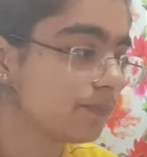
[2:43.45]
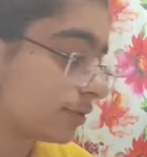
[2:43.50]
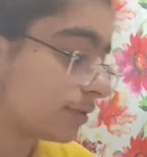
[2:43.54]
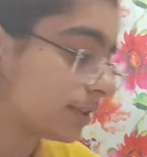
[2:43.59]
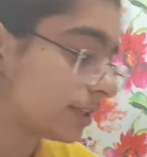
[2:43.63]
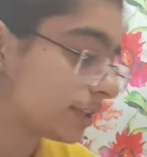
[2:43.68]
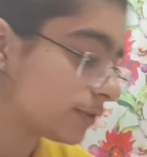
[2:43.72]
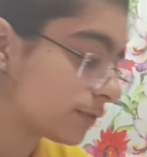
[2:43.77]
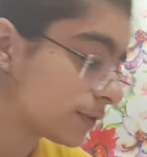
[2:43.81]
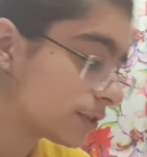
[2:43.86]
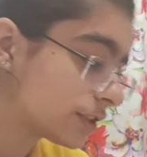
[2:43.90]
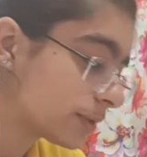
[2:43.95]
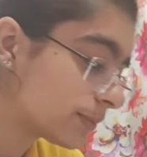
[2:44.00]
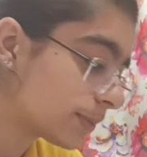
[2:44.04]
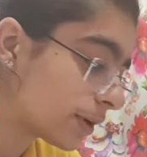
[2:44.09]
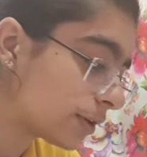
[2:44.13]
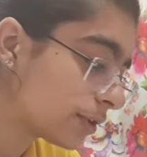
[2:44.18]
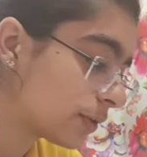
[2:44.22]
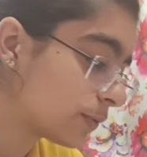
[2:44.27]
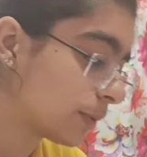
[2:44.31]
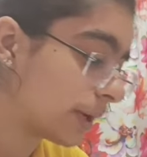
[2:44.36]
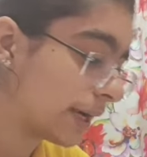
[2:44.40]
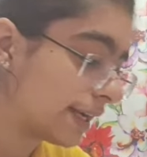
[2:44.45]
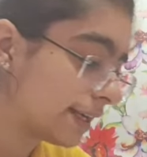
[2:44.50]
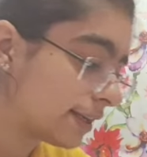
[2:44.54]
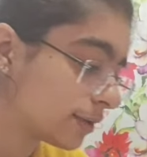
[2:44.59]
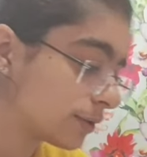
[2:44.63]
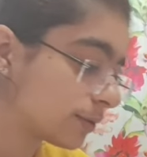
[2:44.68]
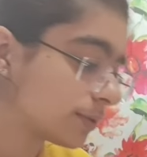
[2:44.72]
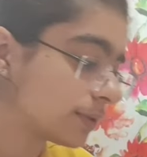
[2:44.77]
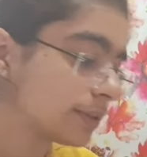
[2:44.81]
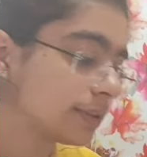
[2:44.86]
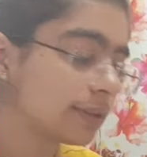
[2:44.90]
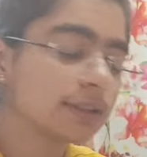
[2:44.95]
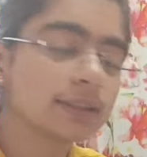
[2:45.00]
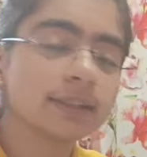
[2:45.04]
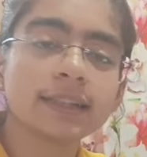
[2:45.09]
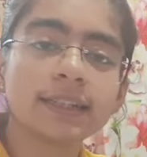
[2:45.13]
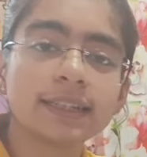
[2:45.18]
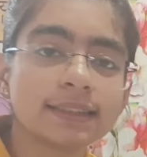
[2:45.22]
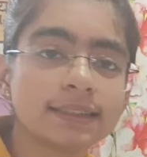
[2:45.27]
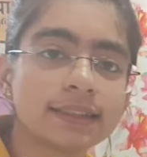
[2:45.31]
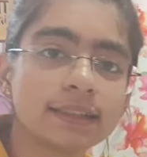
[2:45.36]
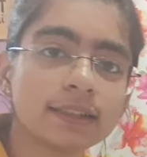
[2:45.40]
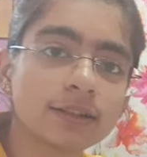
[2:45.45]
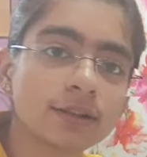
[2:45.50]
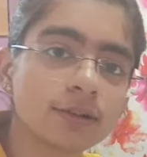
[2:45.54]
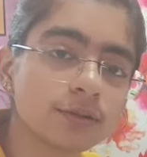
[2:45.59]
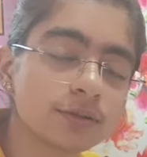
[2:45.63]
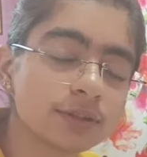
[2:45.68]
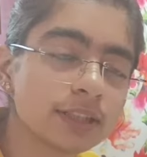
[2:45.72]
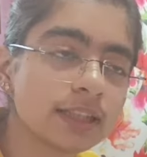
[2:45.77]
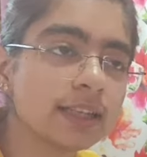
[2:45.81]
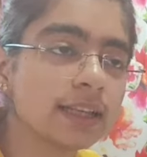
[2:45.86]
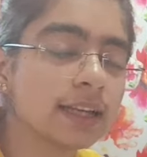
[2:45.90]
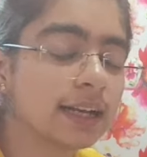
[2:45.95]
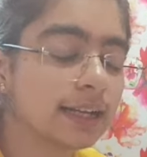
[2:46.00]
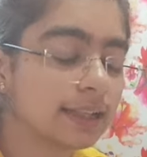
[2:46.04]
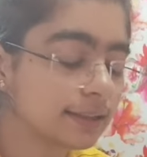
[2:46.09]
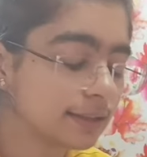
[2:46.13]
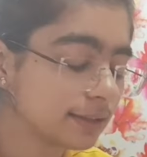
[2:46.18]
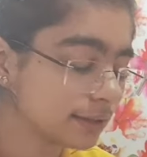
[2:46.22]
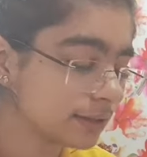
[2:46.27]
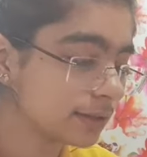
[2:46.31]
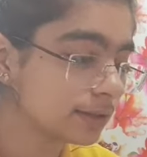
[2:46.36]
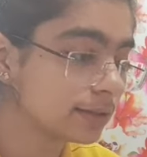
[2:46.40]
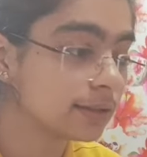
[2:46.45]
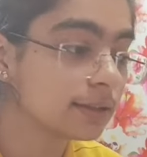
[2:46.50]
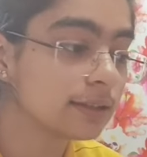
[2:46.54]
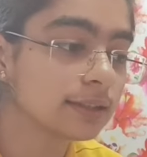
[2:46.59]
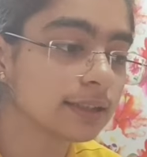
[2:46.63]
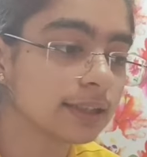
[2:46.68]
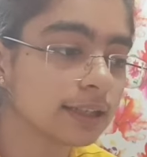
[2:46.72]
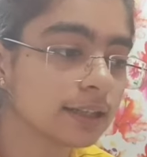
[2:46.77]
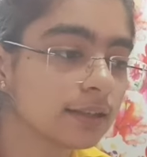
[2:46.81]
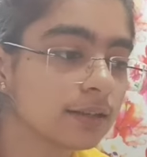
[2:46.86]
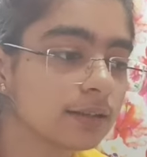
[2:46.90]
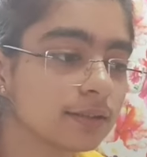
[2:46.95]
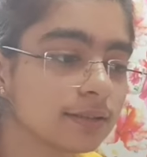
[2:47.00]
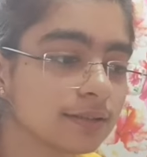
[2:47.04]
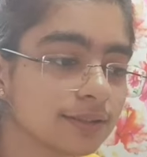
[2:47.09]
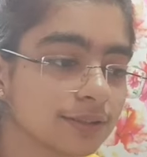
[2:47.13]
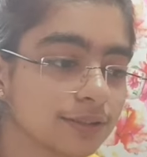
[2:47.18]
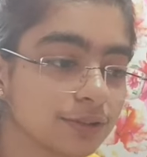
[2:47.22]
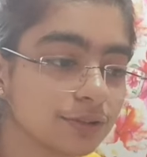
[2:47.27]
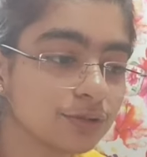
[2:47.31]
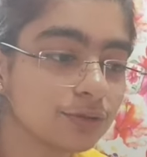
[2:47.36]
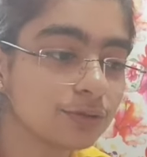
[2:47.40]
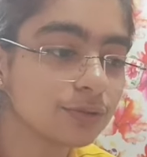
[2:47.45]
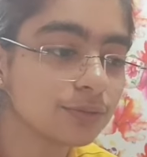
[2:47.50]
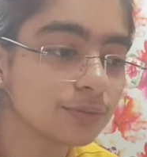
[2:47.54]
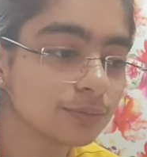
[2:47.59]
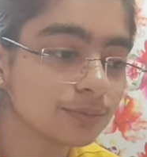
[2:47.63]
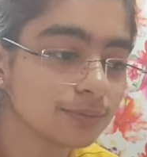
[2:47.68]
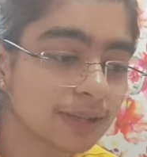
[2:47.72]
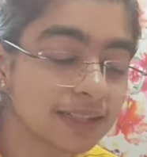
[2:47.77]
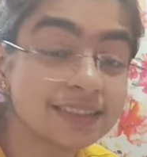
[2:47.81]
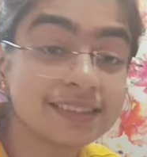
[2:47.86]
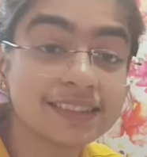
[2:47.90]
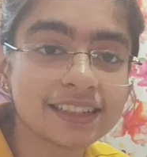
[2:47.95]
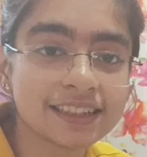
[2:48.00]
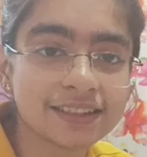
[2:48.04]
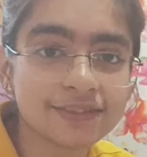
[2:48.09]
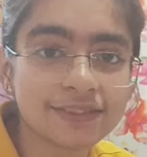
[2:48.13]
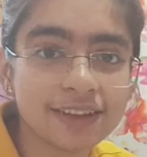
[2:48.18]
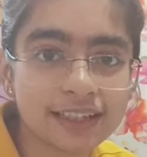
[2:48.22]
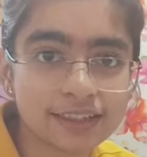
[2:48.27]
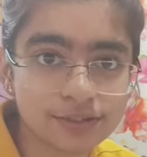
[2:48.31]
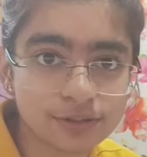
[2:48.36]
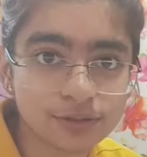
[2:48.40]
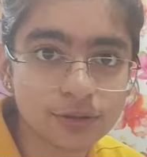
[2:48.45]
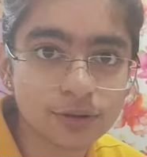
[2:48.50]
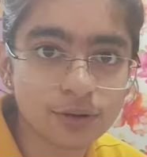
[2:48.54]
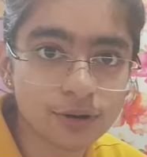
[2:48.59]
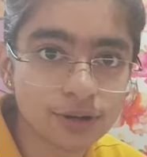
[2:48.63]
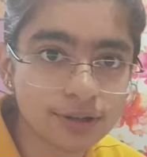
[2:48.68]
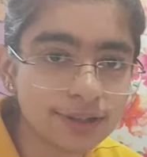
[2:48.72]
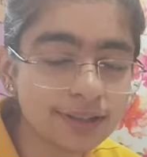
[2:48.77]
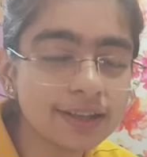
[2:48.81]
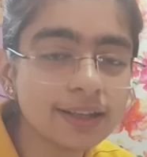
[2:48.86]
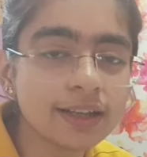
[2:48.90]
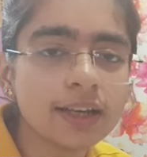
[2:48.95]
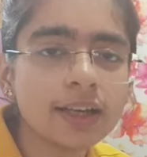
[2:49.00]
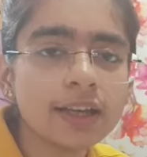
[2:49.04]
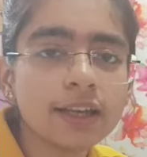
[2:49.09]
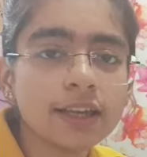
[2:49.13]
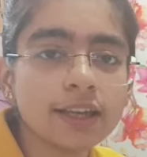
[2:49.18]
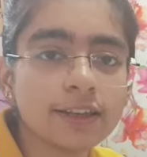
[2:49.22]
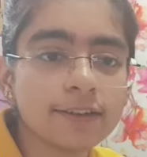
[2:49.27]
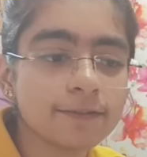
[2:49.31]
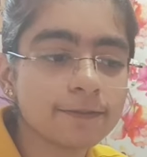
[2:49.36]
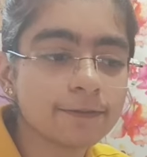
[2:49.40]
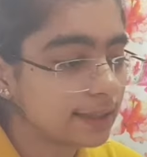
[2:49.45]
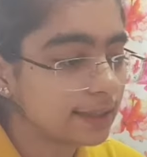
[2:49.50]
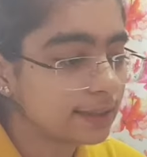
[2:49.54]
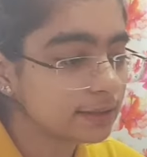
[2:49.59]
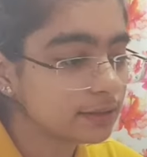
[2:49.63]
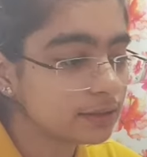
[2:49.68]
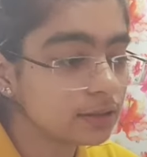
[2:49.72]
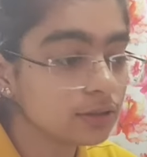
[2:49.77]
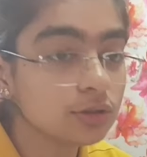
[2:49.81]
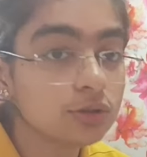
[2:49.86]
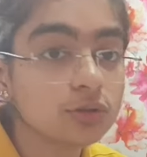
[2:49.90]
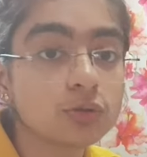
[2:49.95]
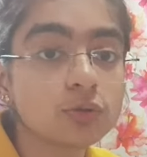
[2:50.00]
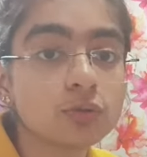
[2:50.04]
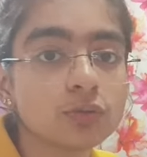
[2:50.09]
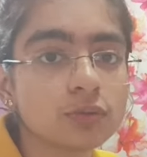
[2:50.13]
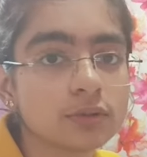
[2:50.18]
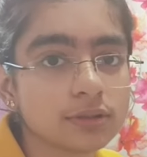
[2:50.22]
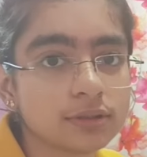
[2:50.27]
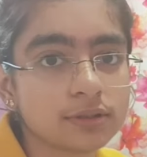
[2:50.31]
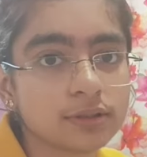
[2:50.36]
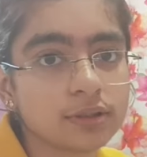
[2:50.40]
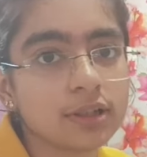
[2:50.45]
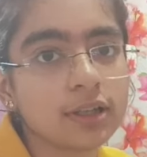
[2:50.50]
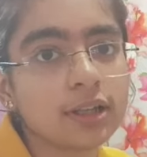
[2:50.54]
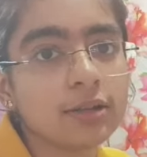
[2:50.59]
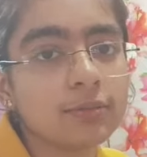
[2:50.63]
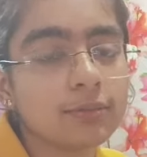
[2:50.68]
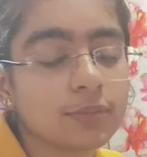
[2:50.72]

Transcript: So this was about the white coat, decent clothing, and the third thing you must invest on, if that is the shoes,